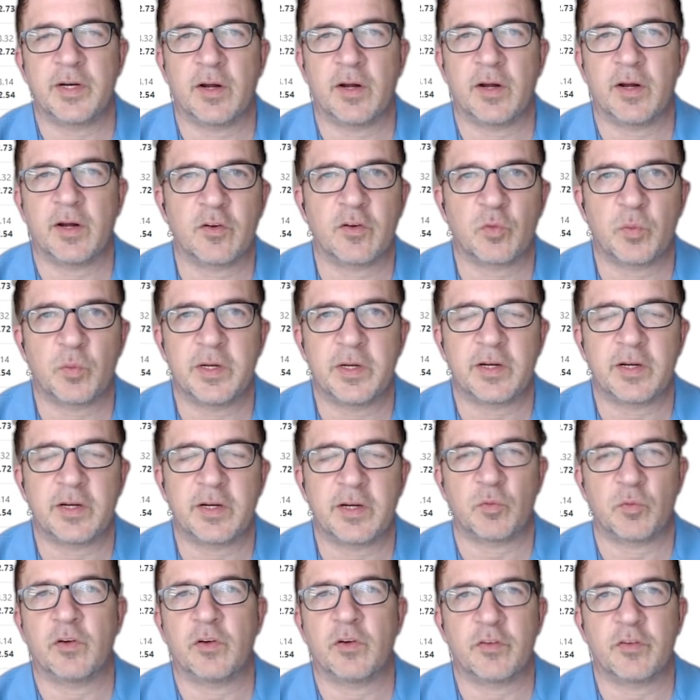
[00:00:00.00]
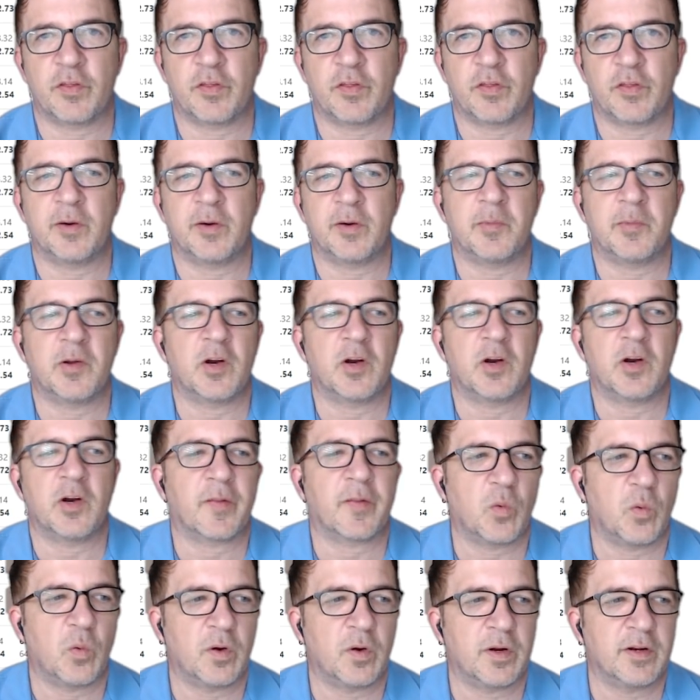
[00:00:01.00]
down this week, as well as Ethereum and other
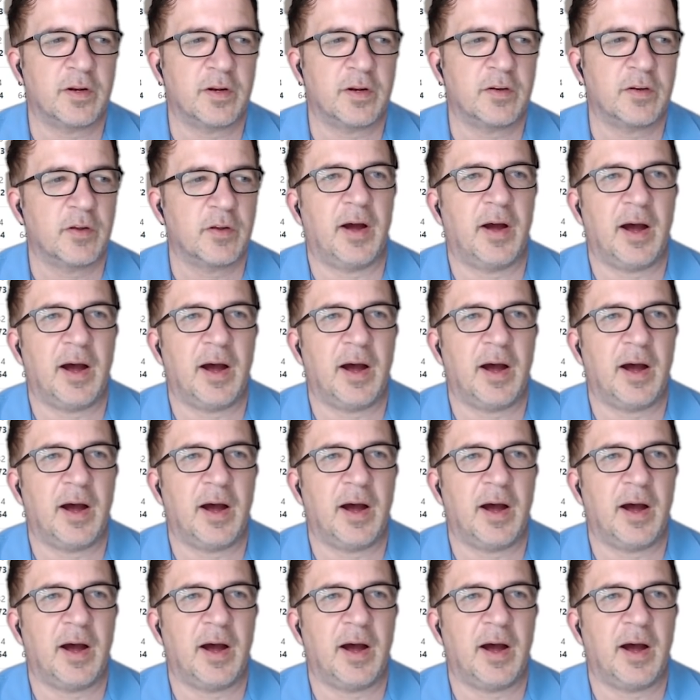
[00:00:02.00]
coins.